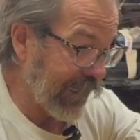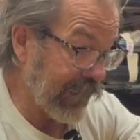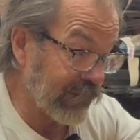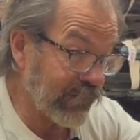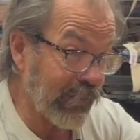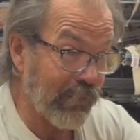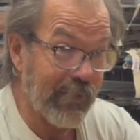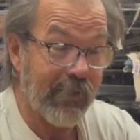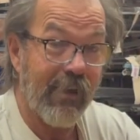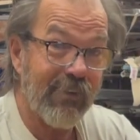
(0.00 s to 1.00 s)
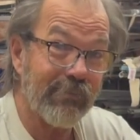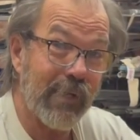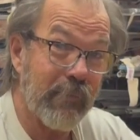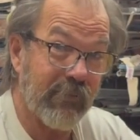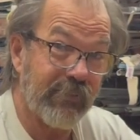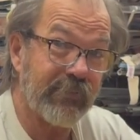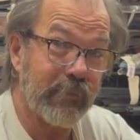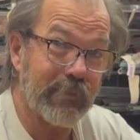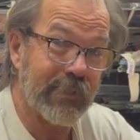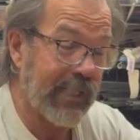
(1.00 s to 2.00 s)
And so they're off by about
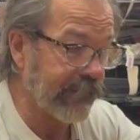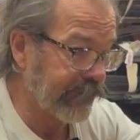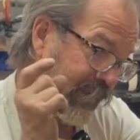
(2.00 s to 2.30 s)
50%.